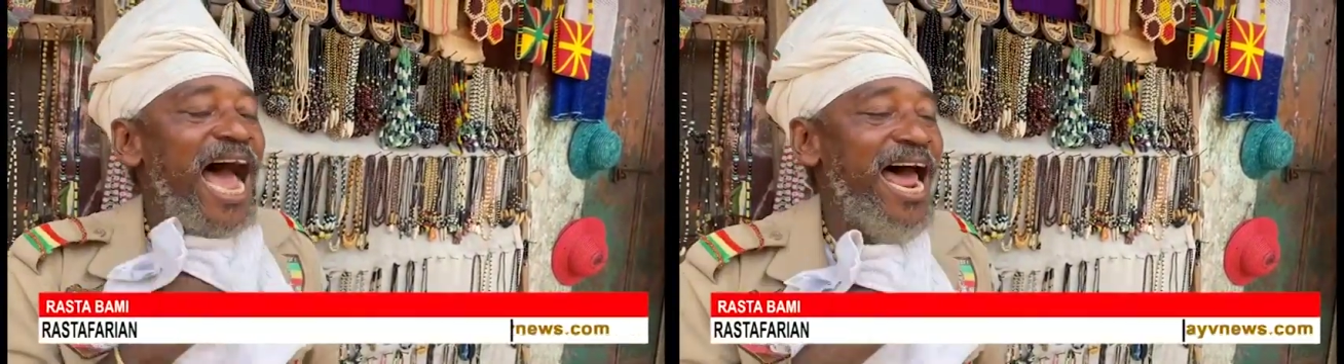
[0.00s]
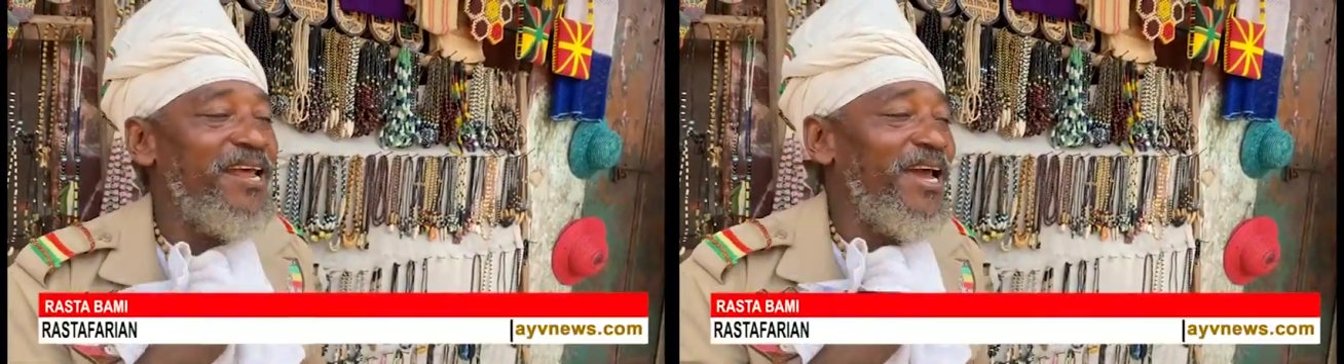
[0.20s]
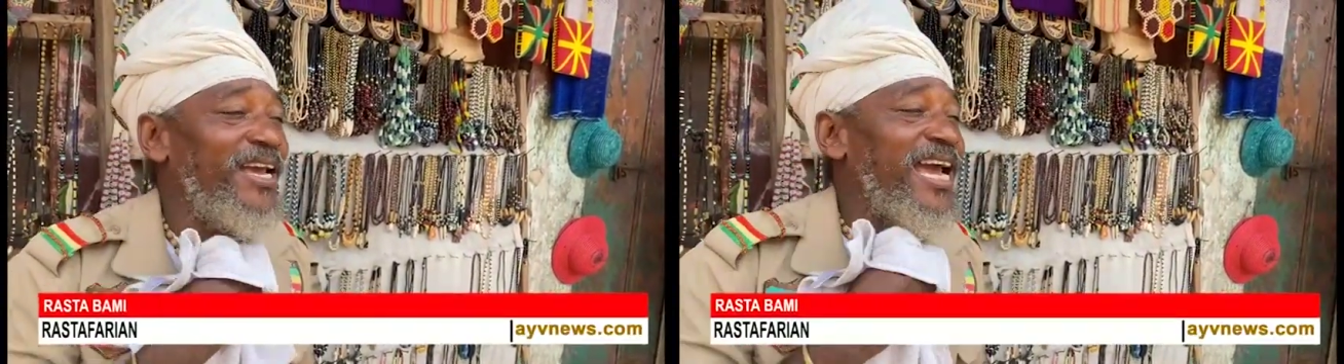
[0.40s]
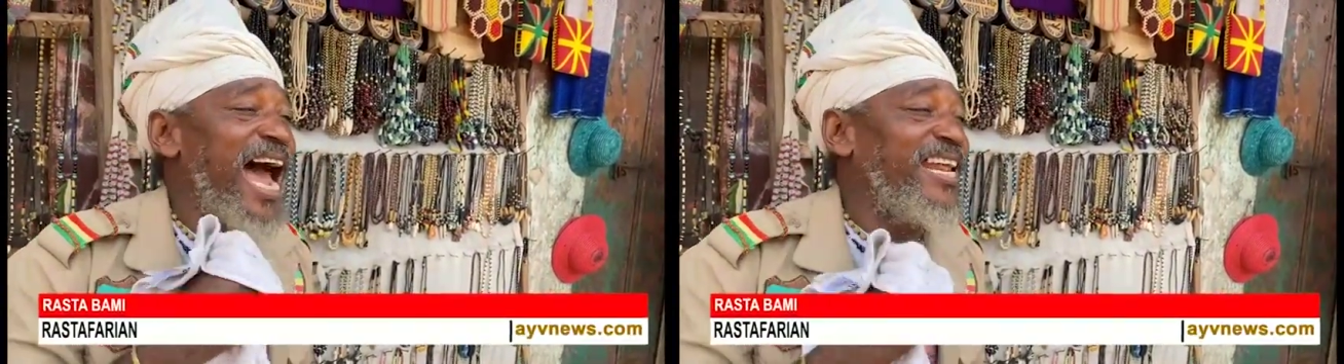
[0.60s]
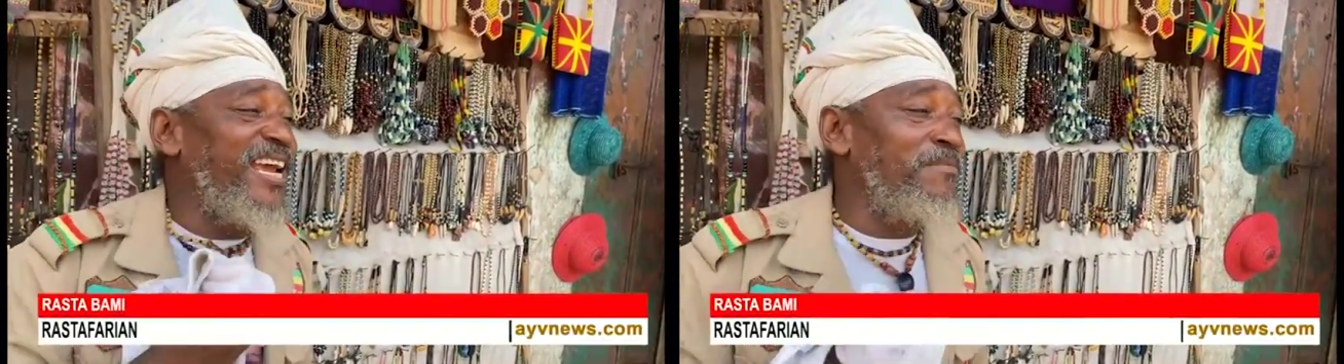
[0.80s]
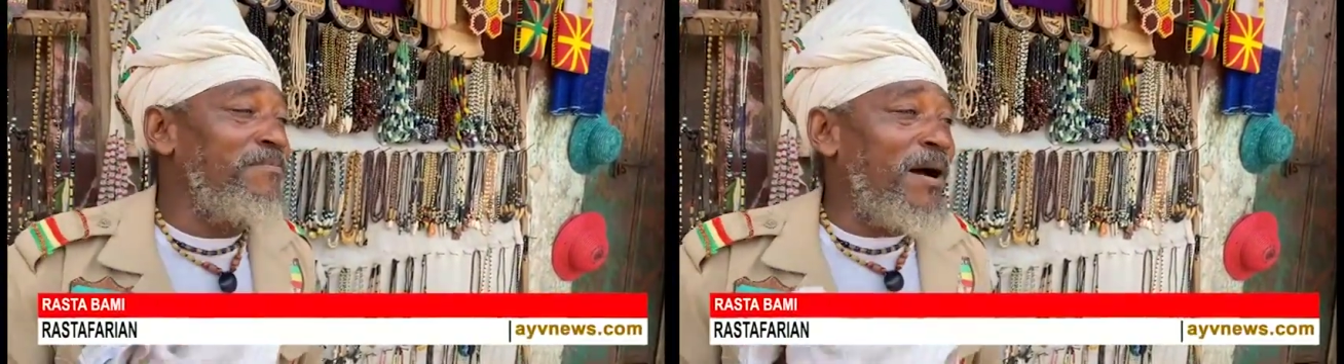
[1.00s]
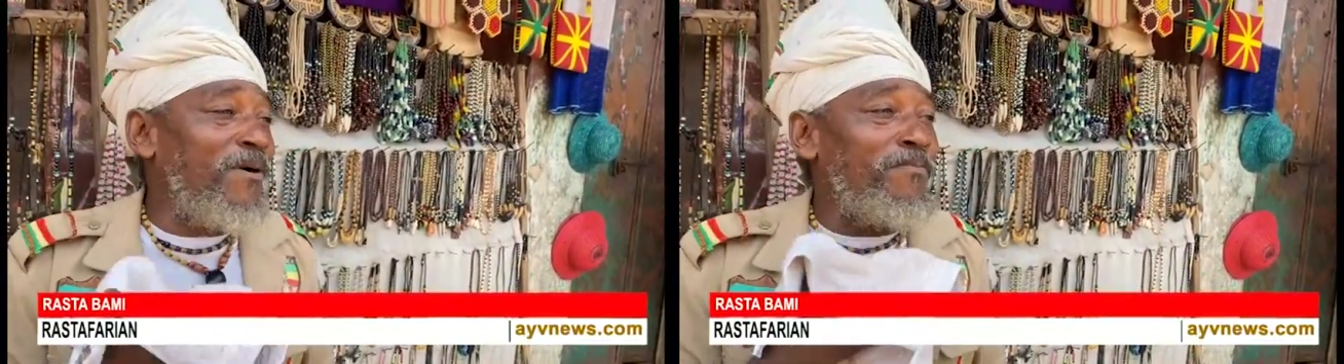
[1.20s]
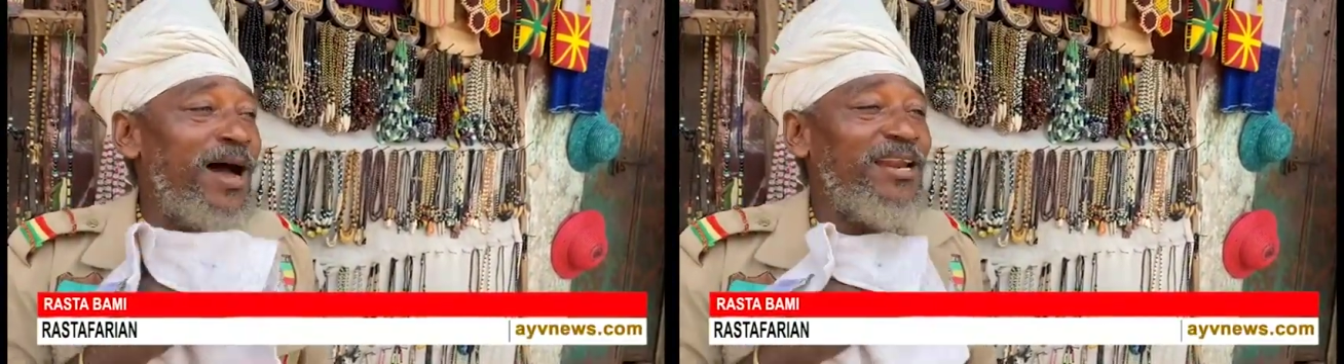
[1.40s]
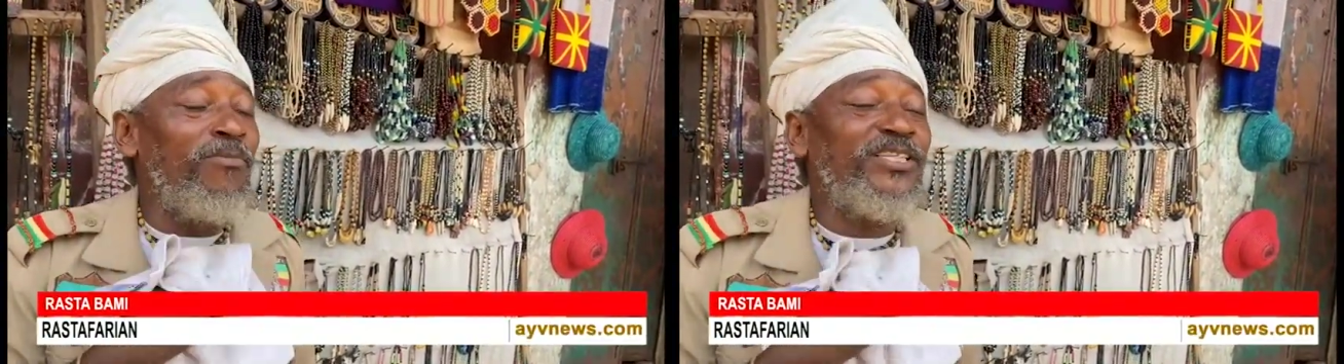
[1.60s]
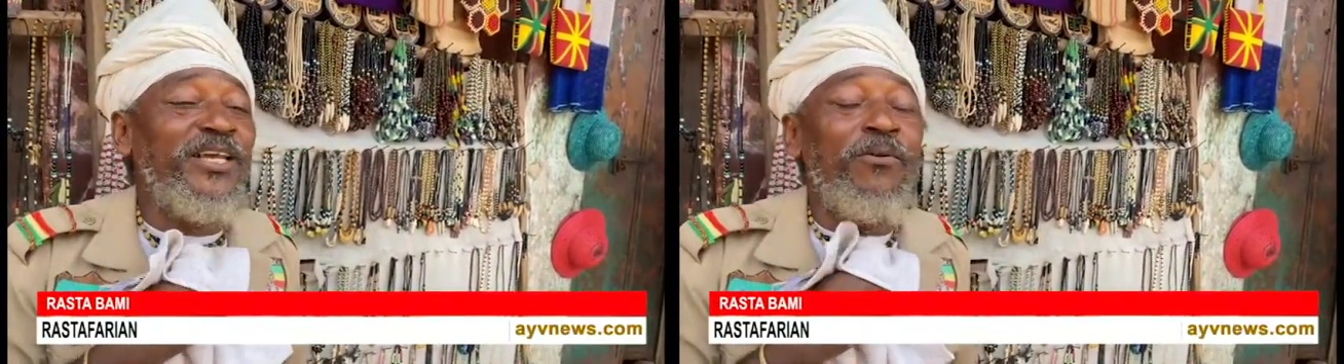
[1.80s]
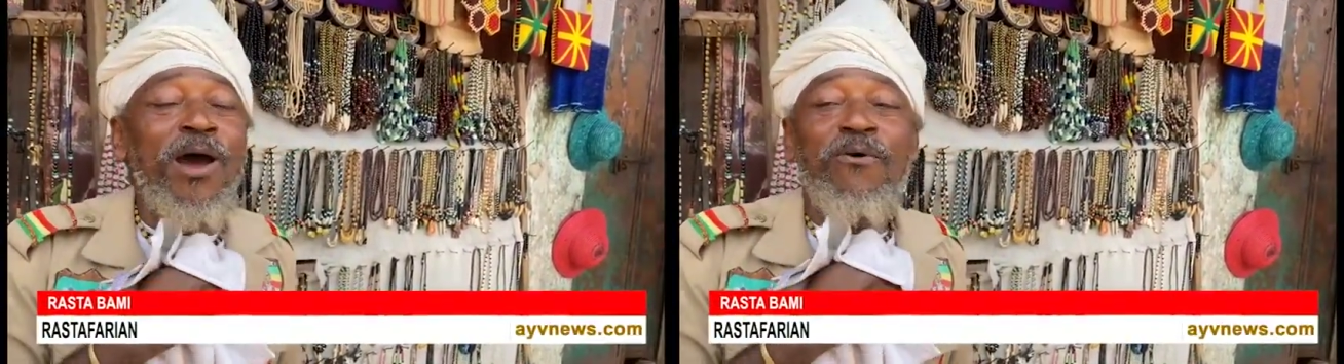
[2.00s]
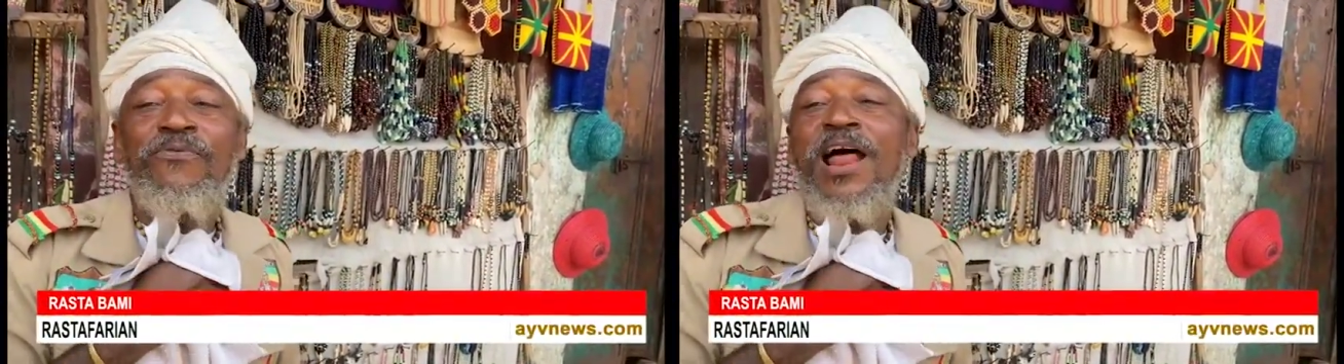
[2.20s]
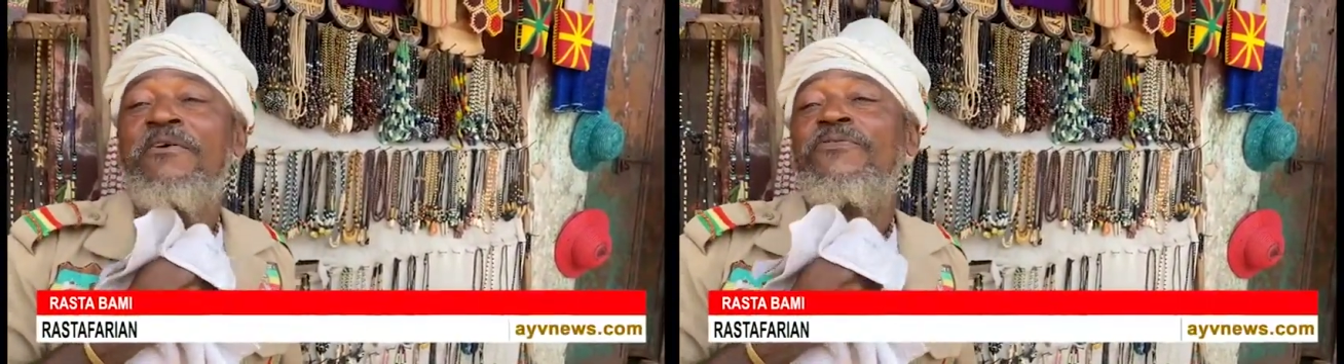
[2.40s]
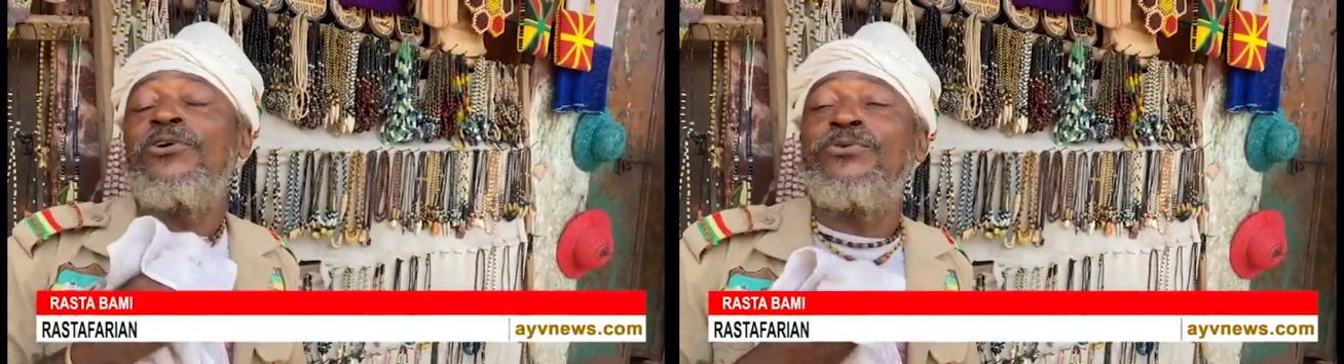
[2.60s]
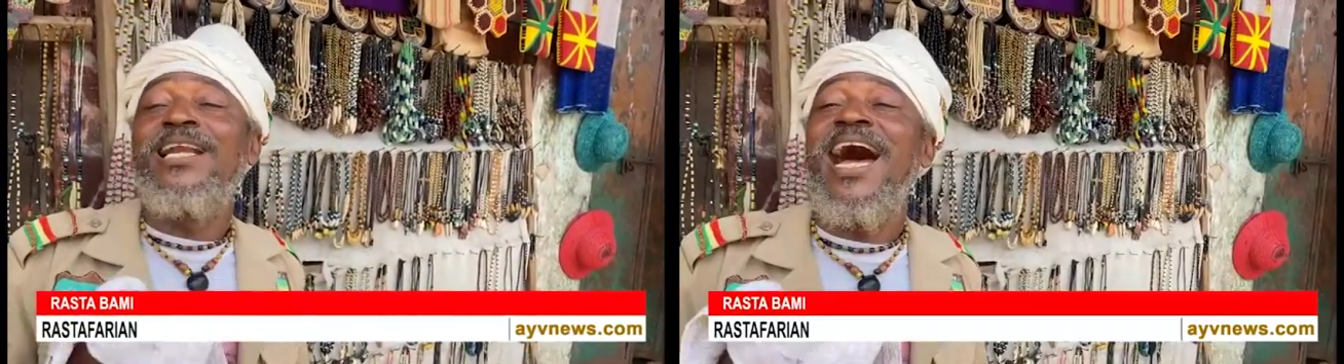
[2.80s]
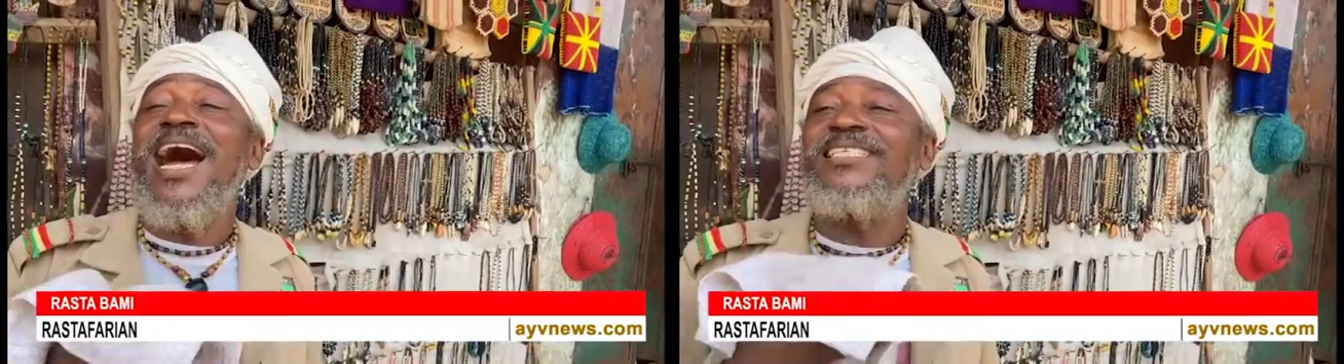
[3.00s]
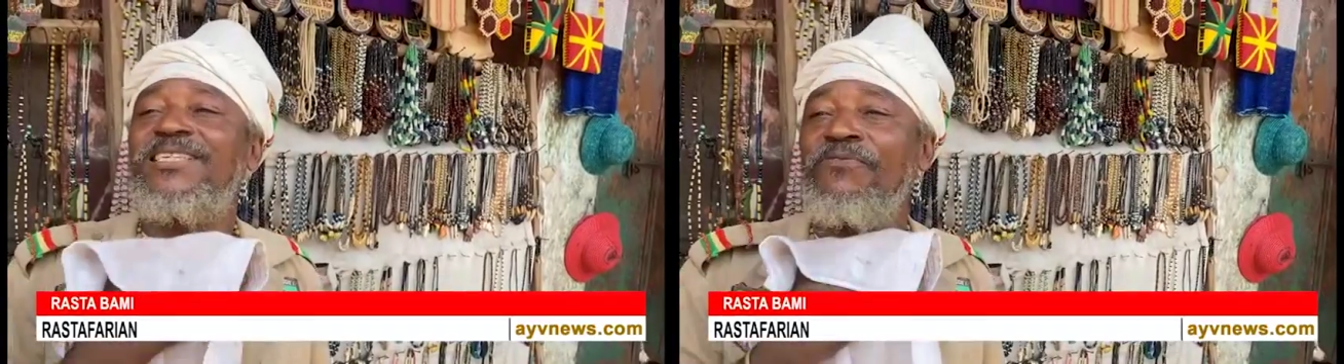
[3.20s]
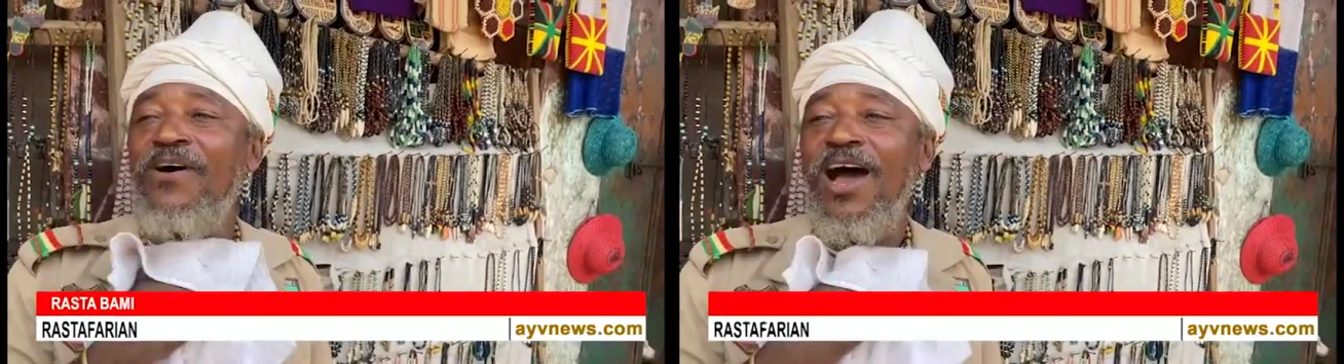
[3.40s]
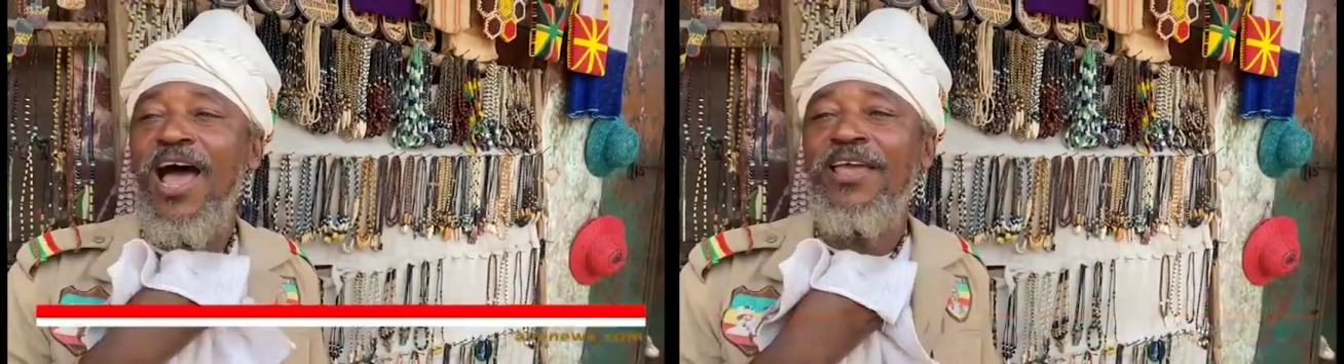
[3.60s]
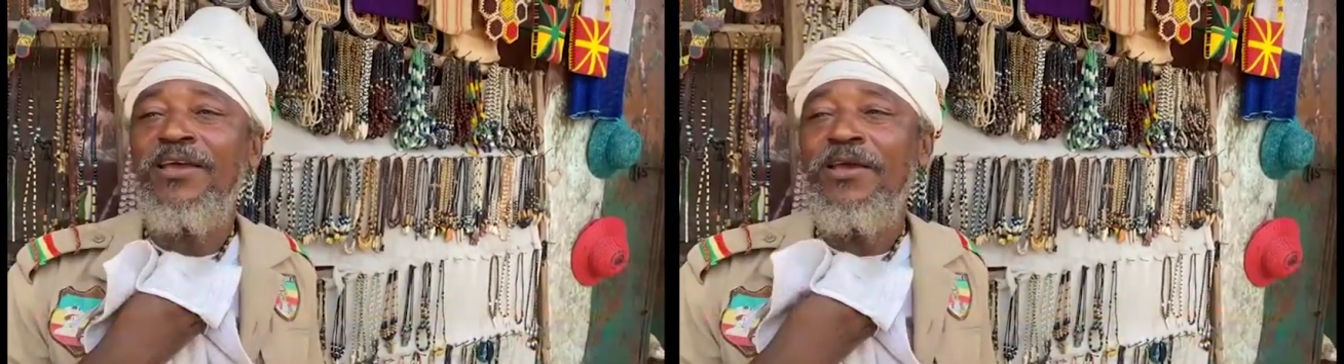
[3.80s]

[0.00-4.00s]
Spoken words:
I remember Bob Marley, but in way of life, first when I Rastafari,